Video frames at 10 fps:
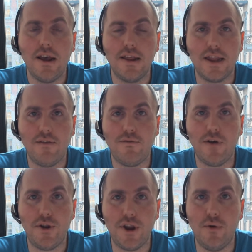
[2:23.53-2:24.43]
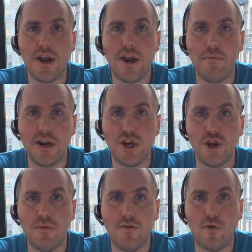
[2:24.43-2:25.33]
that they felt no one had been to
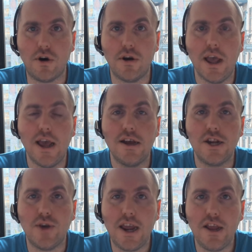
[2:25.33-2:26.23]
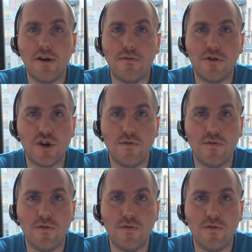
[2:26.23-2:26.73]
before. So getting your first